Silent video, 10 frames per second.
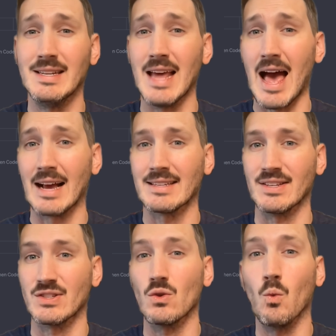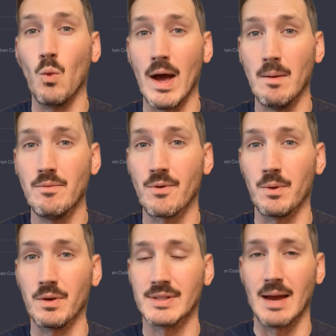to access the web for
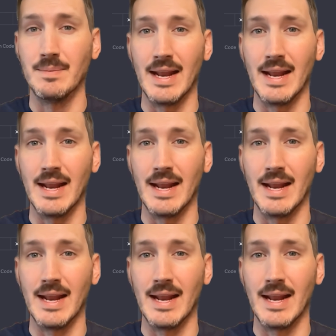real-time